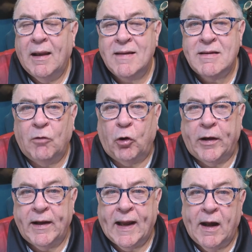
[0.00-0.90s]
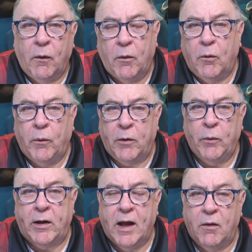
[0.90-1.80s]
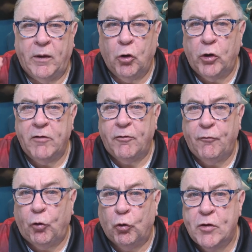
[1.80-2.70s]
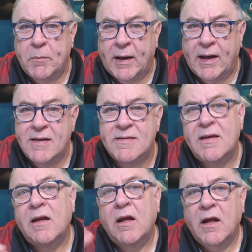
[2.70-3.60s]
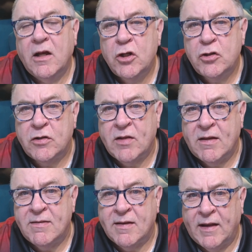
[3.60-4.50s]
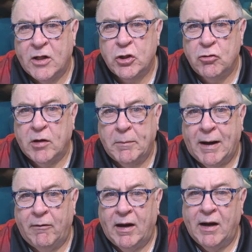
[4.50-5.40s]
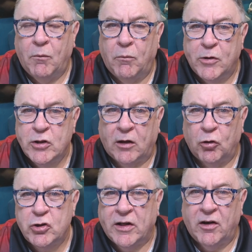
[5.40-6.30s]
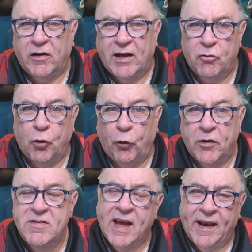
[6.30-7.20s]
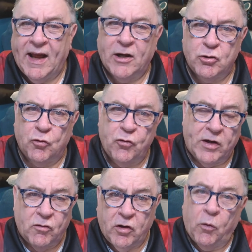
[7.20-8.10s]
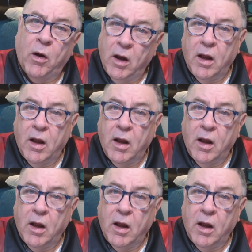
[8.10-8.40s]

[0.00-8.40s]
let's have a look at it now. We cook it for 40 minutes. She says that's usually about right. When she had a look, she said it needs another 10, as you'll see. So